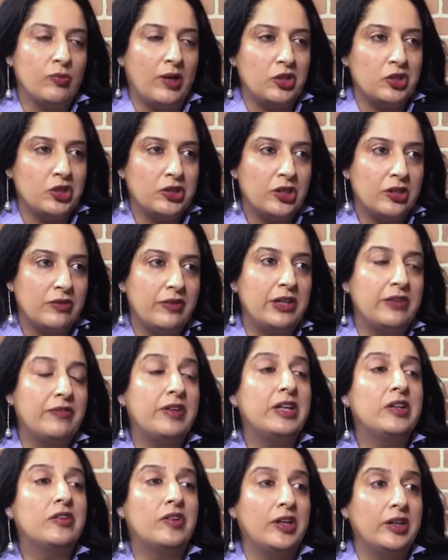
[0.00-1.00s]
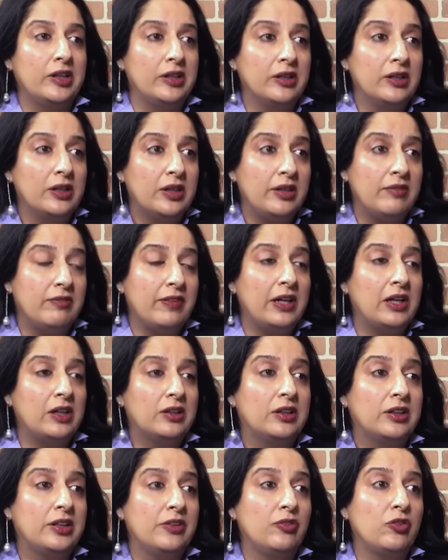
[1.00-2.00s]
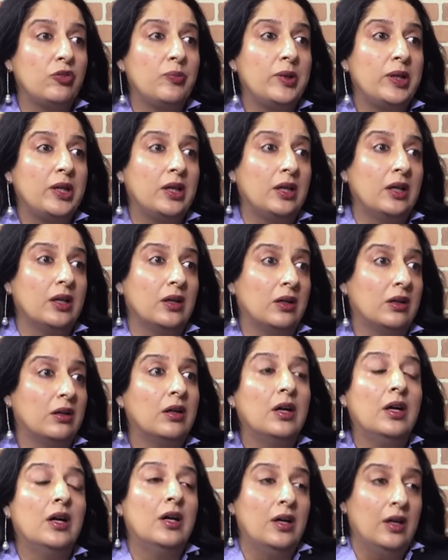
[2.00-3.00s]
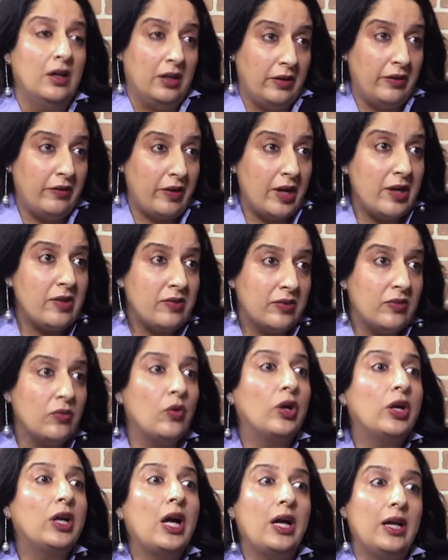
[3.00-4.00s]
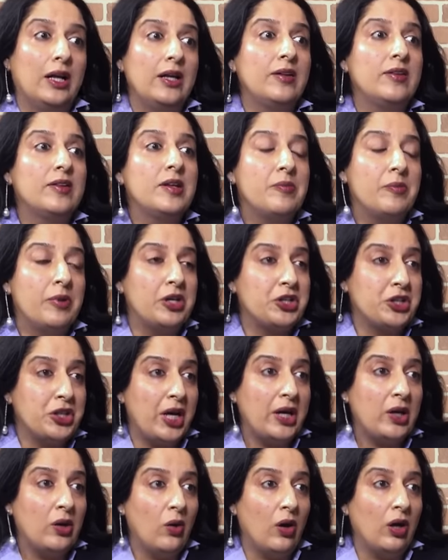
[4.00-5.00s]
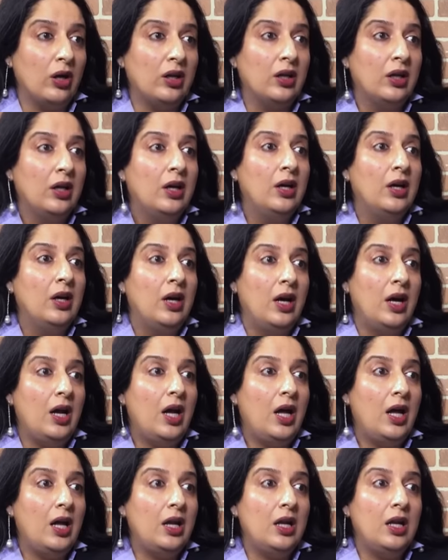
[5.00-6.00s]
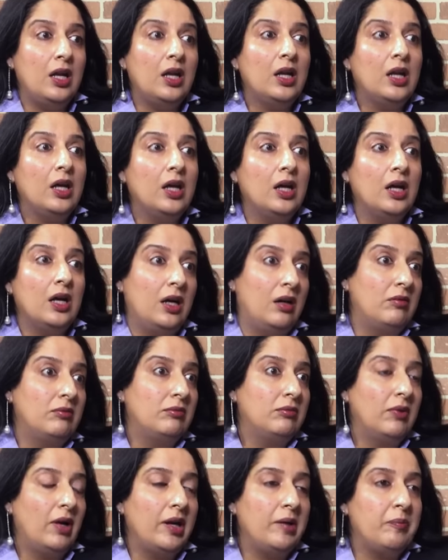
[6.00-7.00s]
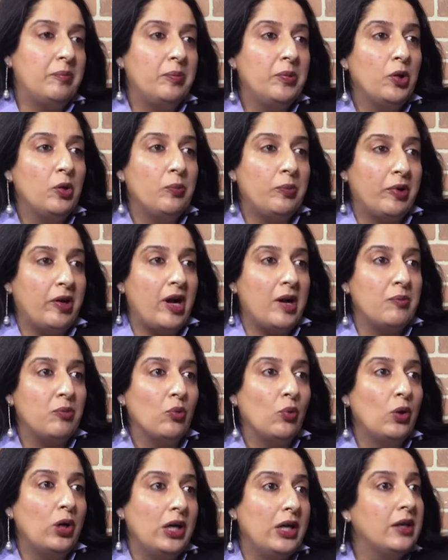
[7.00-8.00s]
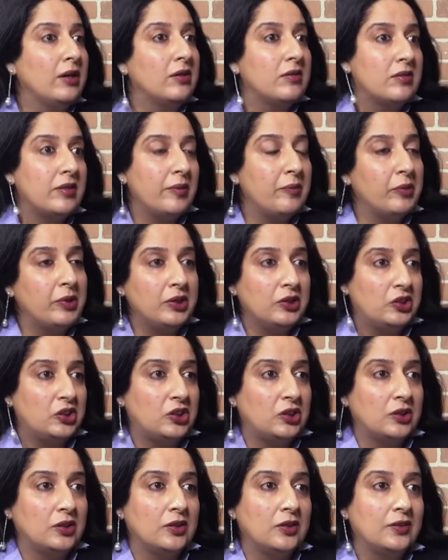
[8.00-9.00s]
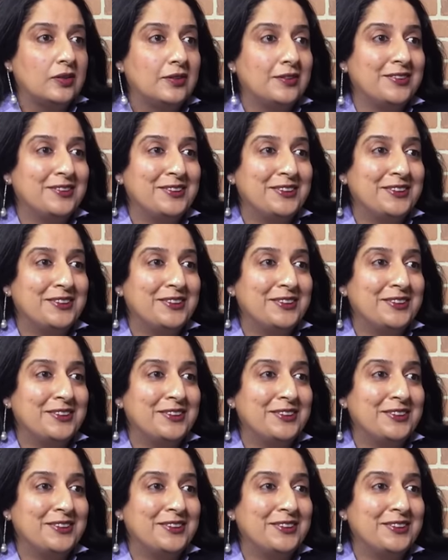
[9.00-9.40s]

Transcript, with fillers: Subhash Chandra felt very threatened. He felt that he was being uh, harassed is what is the impression I got, mm. and uh, I you know perhaps old links emerged. Mm.